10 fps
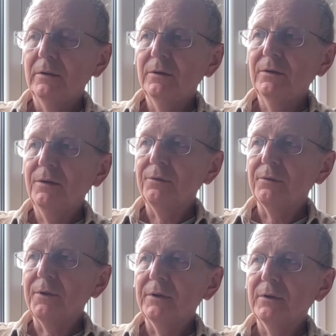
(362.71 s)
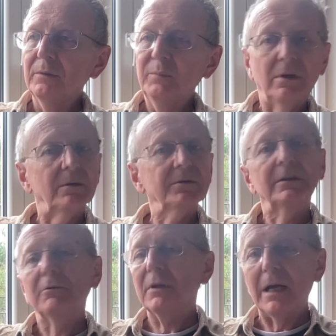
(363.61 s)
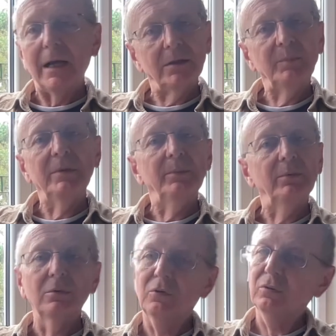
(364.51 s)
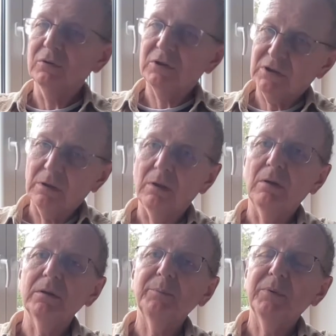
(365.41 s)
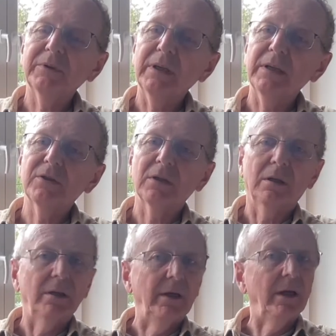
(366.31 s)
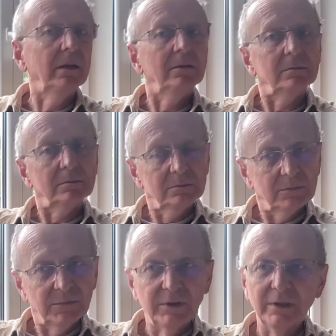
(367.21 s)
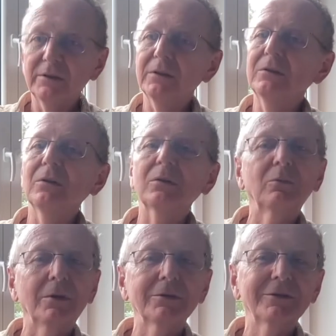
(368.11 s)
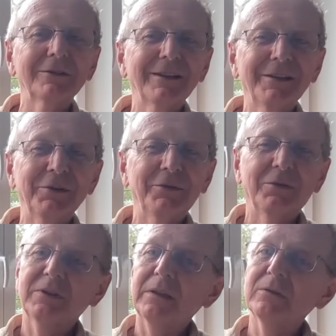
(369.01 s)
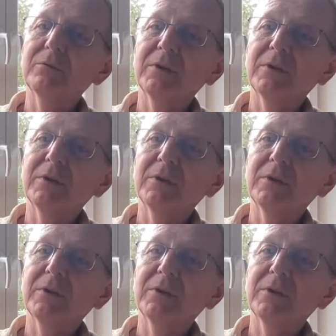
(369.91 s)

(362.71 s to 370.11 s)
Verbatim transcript: deteriorated because there were other people who saw the potential and they did not want for that to